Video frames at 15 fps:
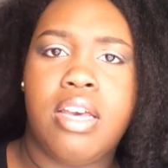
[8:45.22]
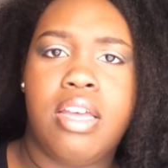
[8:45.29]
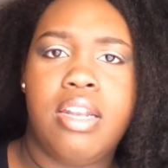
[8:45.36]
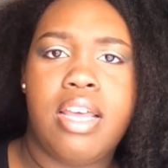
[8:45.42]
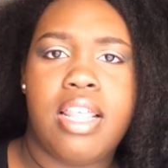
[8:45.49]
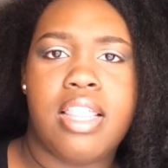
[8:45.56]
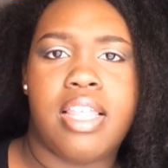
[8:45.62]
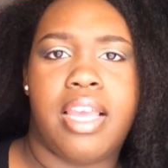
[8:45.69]

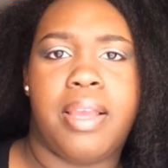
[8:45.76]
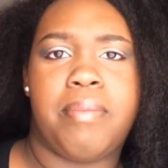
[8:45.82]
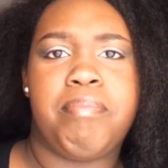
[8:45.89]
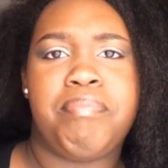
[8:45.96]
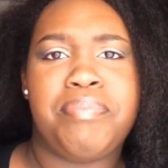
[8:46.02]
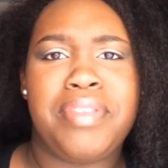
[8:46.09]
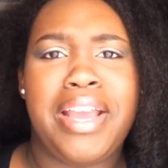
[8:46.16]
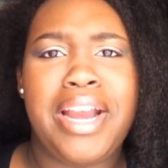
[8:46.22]
Another thing,
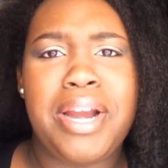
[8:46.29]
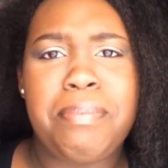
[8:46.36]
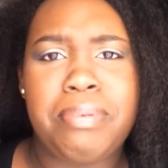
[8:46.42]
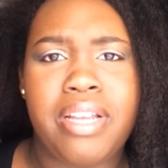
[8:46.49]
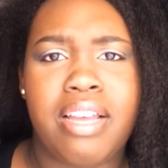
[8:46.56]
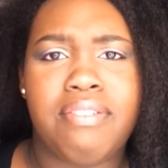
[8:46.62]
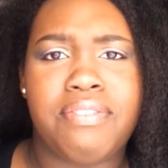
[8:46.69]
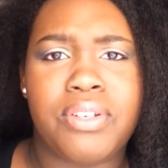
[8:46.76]

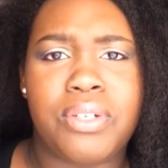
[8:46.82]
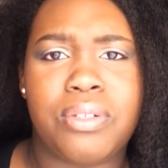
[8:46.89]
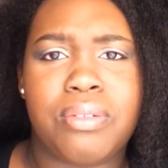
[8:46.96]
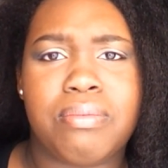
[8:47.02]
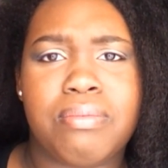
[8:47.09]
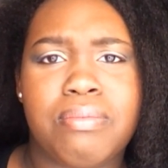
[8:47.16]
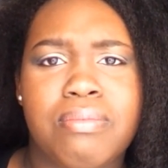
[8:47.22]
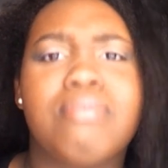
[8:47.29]
airplane food.
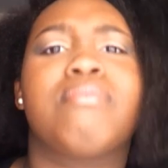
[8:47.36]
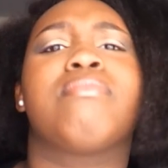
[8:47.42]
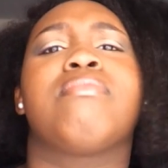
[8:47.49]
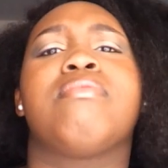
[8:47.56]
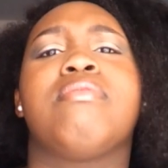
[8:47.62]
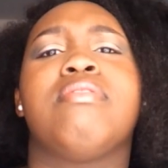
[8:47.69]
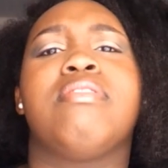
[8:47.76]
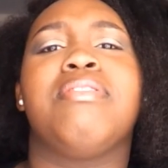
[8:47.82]

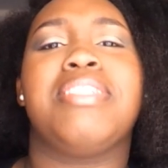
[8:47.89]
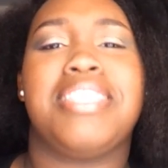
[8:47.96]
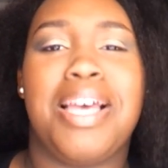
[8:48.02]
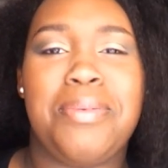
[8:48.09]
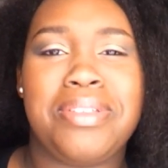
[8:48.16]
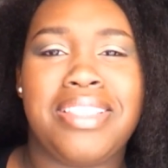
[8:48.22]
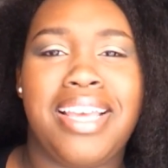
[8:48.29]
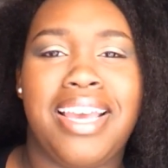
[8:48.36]
What's
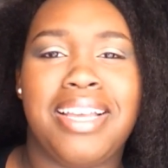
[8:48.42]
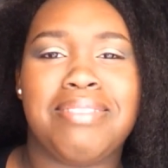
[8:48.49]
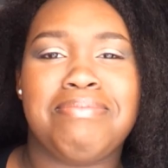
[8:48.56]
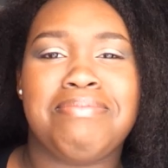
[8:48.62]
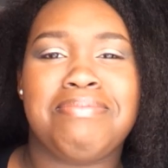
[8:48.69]
up with that?